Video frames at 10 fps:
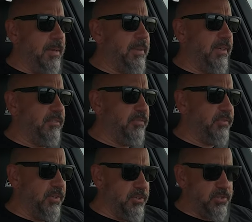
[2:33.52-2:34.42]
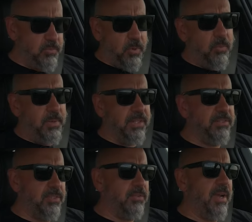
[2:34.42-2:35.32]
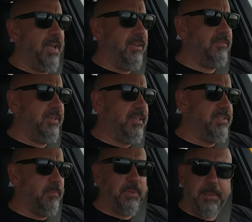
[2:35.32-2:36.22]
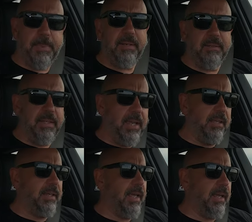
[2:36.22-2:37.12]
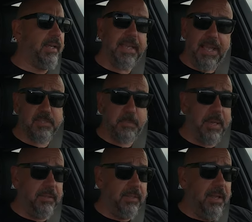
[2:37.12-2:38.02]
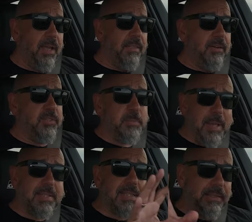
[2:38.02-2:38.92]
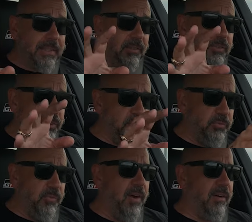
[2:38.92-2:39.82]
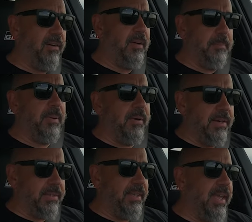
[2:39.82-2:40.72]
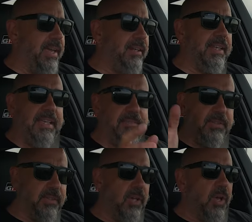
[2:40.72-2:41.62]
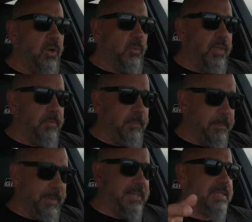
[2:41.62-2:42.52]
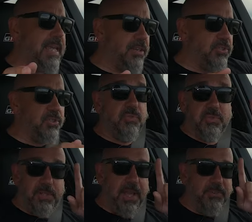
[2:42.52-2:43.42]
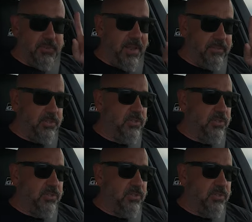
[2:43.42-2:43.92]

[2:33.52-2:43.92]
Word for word: coming first, what we do have is a brake pedal and a gas pedal that are spaced a little too far apart. And even with my big skate shoes, not driving